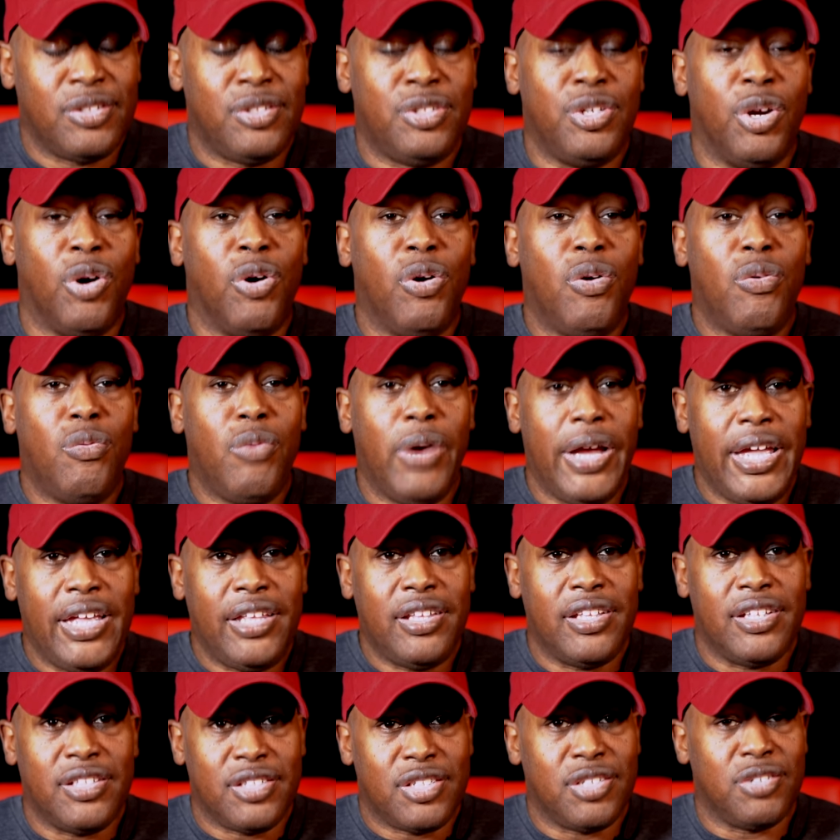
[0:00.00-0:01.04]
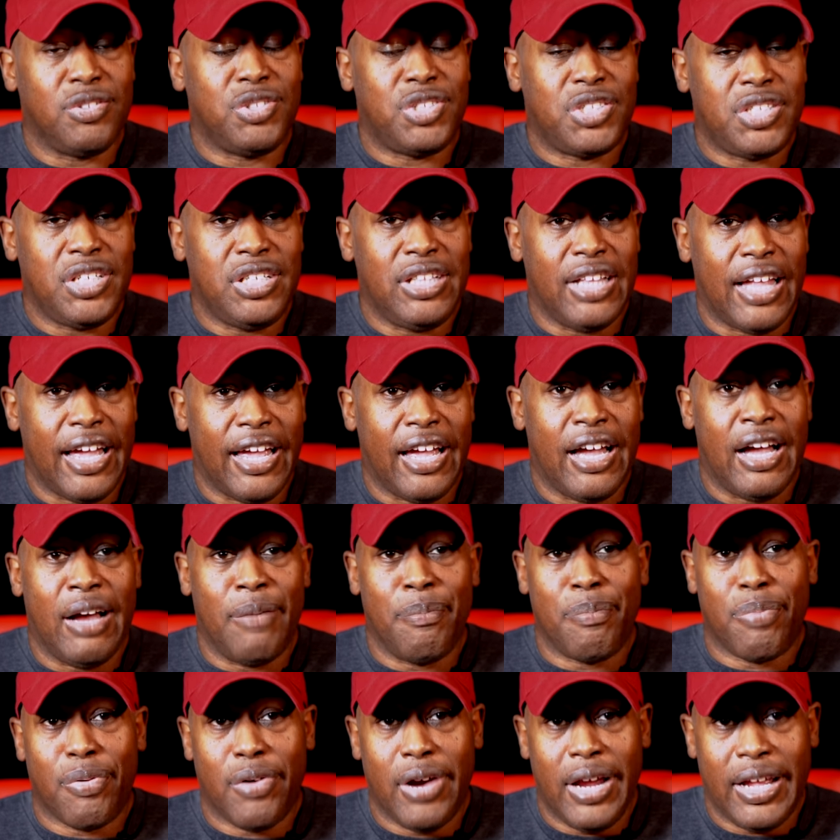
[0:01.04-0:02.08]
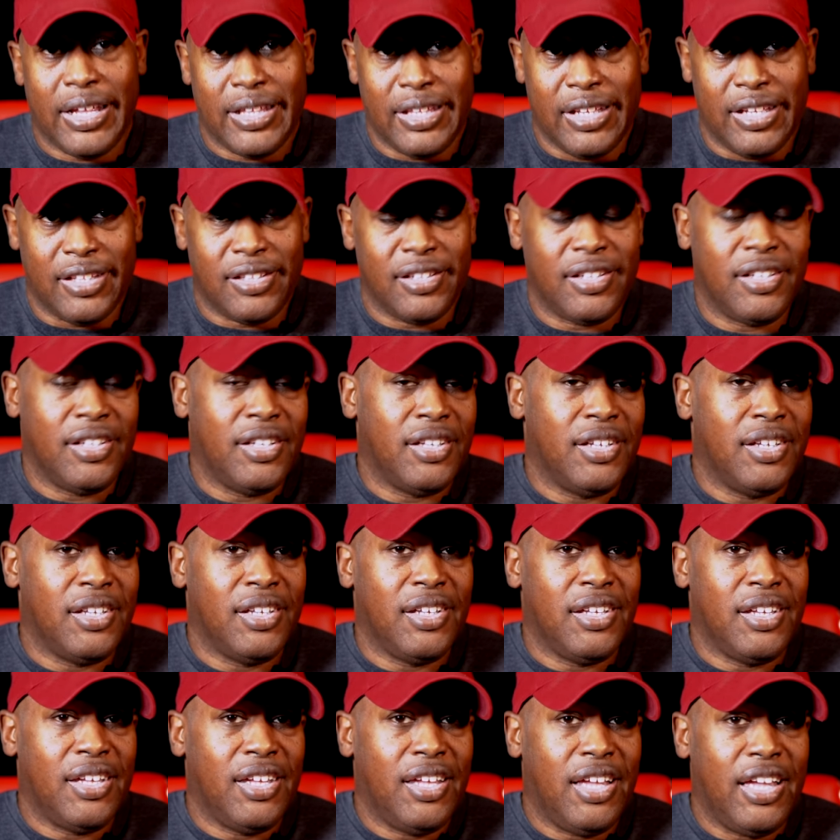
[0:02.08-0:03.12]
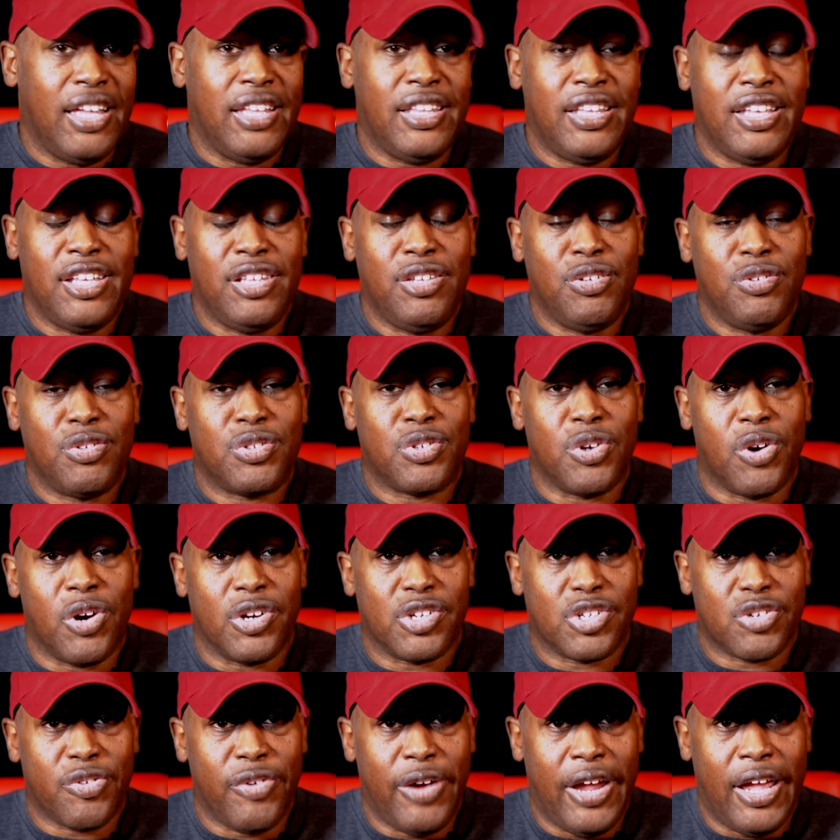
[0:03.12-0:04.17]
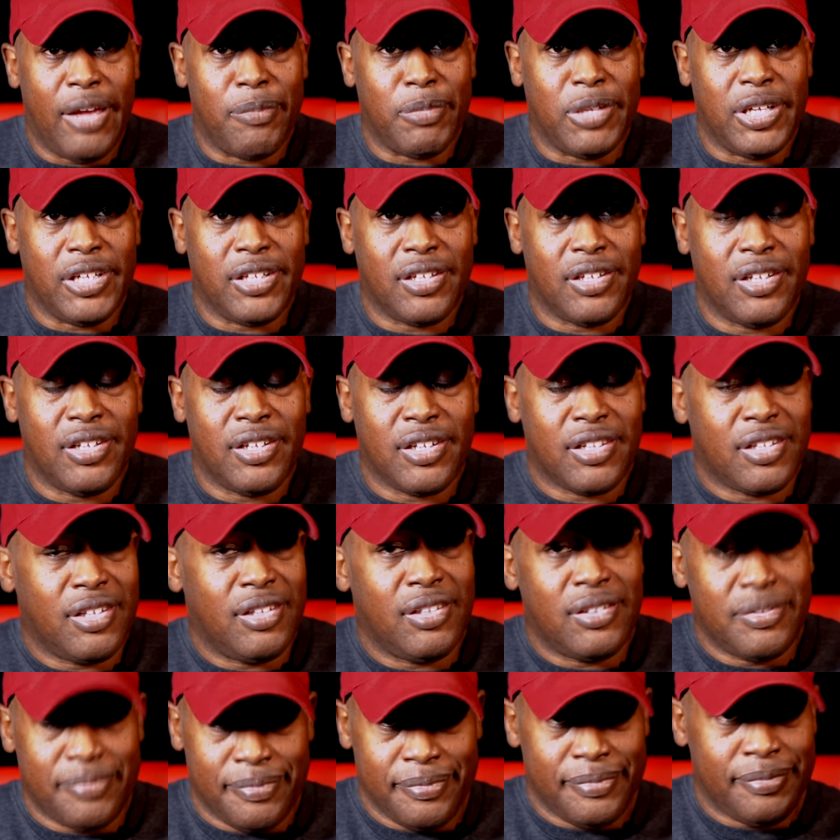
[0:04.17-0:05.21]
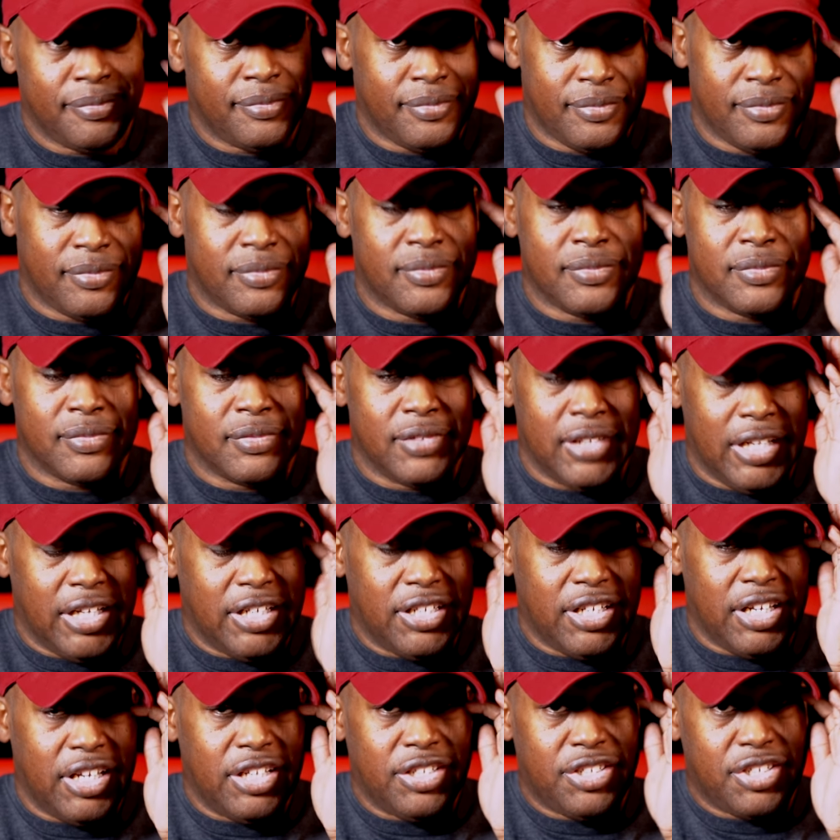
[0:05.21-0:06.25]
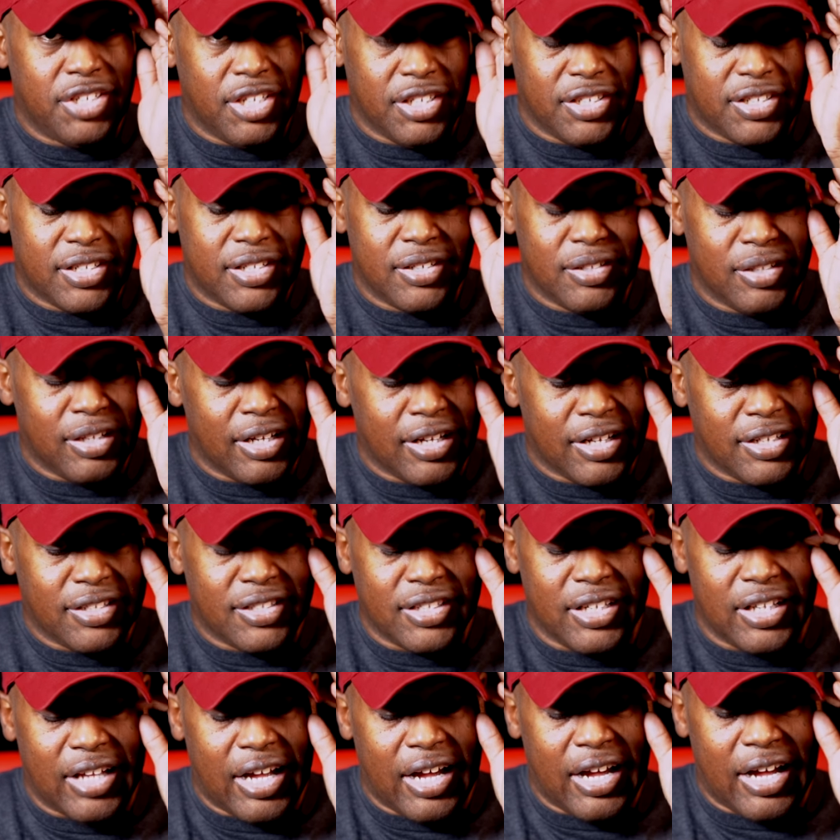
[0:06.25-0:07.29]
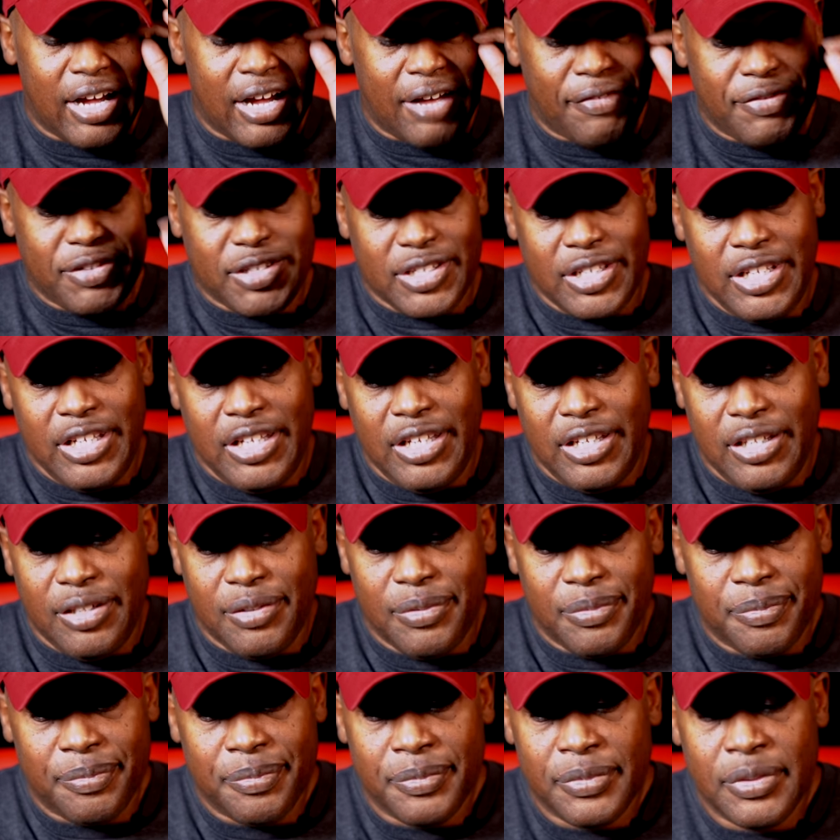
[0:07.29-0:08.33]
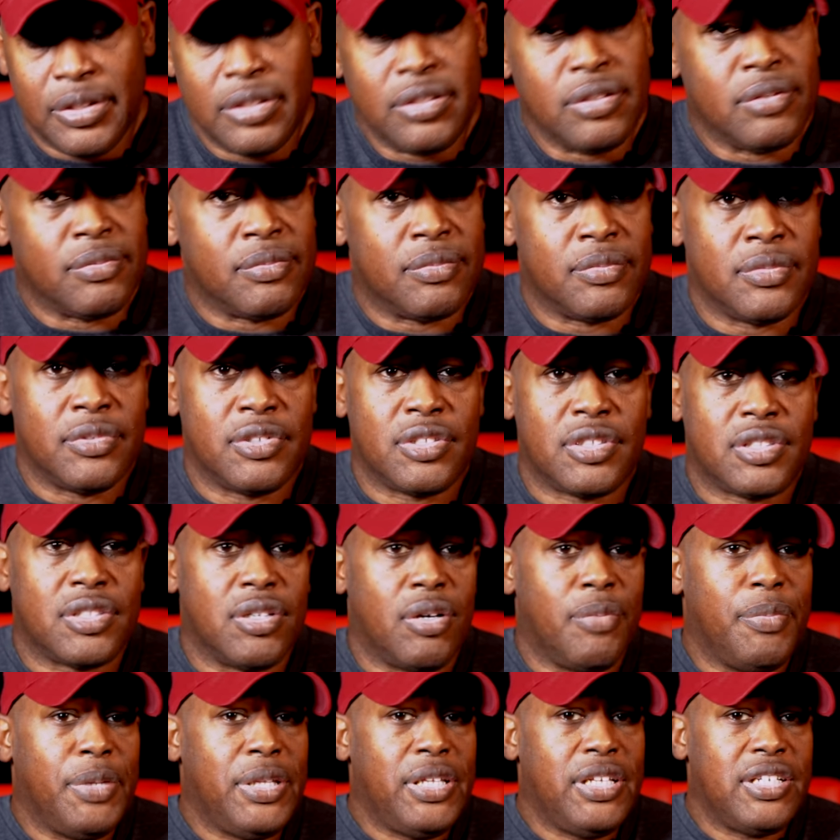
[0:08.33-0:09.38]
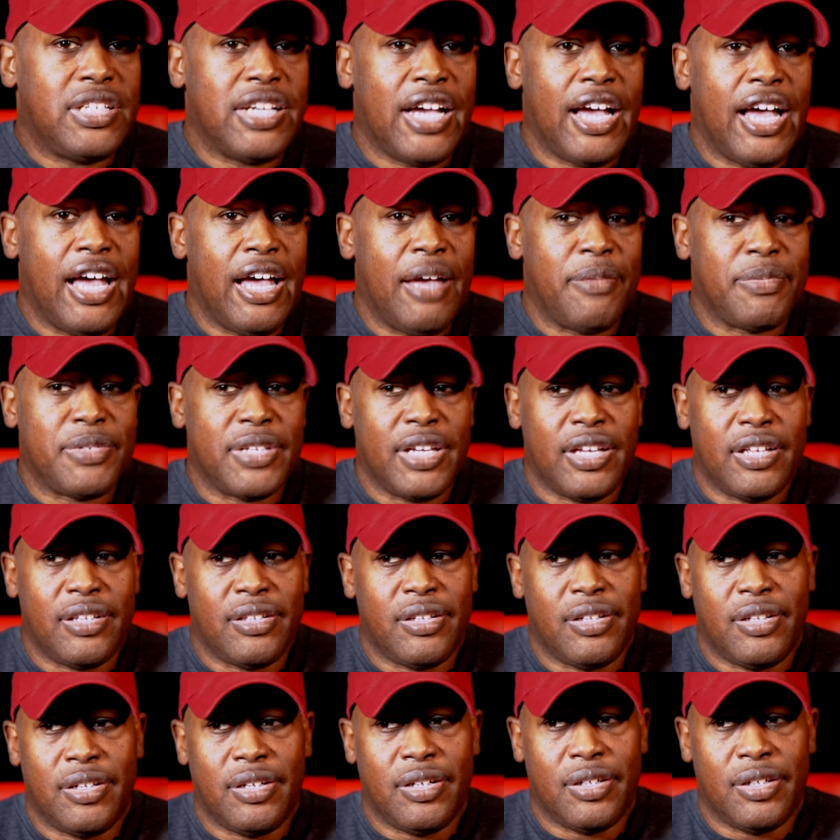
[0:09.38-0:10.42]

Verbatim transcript: Don't wait until she like, I'm pregnant. And then you start scrambling. It just, like I said, I've seen so many times that